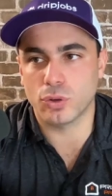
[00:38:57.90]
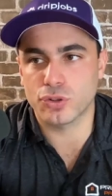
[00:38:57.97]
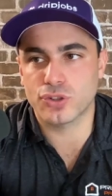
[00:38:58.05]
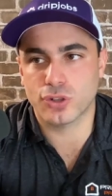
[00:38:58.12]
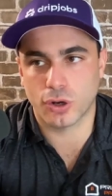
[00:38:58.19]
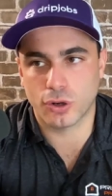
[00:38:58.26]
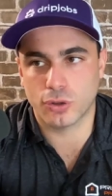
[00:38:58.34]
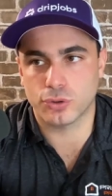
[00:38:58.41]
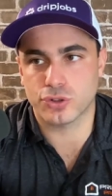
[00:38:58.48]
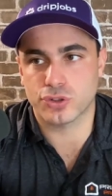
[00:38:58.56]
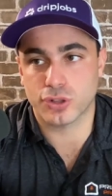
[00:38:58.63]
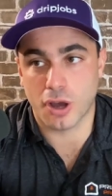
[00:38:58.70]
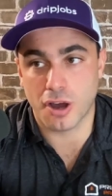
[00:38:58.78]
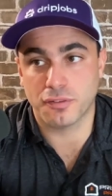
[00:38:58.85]
circle
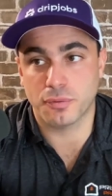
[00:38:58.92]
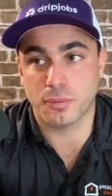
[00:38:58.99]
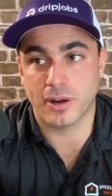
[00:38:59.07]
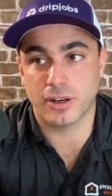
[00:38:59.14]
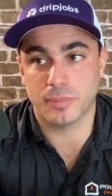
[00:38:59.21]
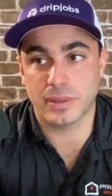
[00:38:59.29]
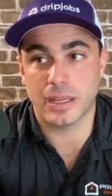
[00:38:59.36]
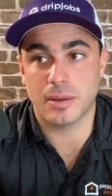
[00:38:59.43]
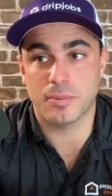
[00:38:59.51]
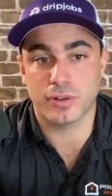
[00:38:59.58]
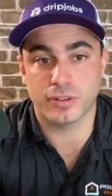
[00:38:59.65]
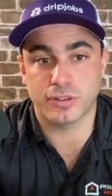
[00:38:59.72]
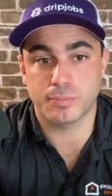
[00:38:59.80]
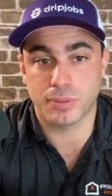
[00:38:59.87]
software to be able
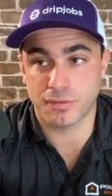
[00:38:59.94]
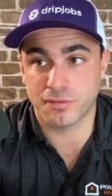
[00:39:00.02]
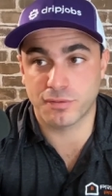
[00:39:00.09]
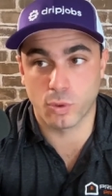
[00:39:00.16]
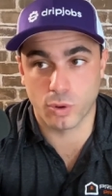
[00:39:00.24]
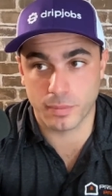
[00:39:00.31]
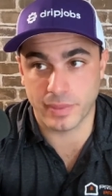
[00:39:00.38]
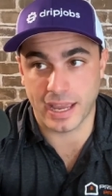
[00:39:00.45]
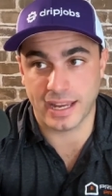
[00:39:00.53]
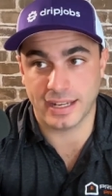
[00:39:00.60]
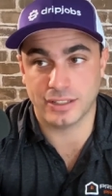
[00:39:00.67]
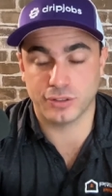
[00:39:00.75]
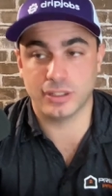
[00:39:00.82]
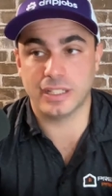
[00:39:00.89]
to perform
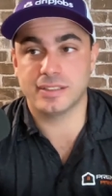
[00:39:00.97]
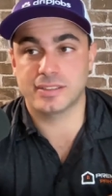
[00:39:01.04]
that. You need to